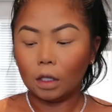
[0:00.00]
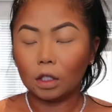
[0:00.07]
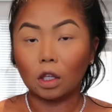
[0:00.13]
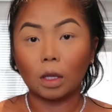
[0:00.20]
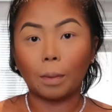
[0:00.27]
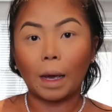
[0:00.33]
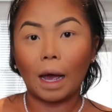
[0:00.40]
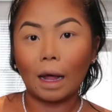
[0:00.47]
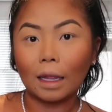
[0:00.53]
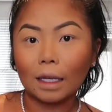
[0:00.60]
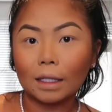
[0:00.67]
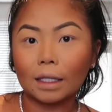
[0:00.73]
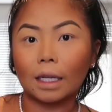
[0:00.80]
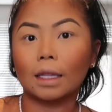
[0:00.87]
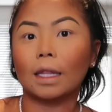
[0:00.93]
So the
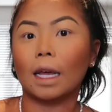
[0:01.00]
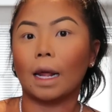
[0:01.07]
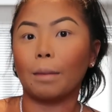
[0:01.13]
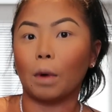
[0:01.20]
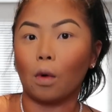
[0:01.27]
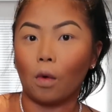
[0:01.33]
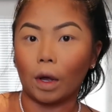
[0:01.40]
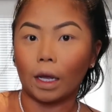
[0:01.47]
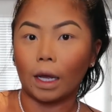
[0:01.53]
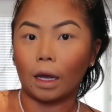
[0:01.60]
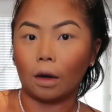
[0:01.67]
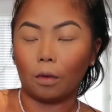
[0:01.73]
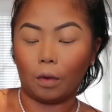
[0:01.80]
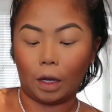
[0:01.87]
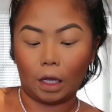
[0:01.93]
palette that I'm going
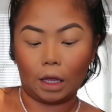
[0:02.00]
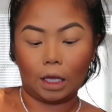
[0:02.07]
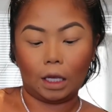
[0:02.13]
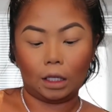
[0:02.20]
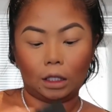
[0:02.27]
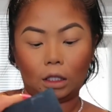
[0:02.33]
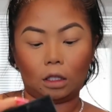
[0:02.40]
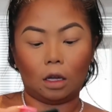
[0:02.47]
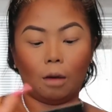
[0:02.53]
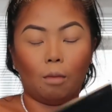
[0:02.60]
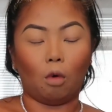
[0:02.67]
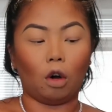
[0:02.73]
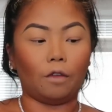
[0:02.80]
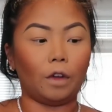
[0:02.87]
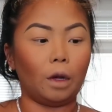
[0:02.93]
in with is the
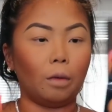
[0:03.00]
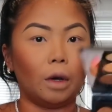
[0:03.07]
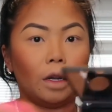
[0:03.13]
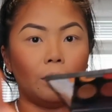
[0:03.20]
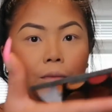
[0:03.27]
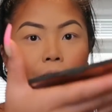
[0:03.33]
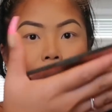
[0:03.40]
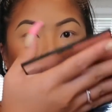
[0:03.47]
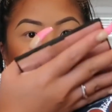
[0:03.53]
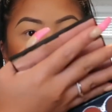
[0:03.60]
Morphe one.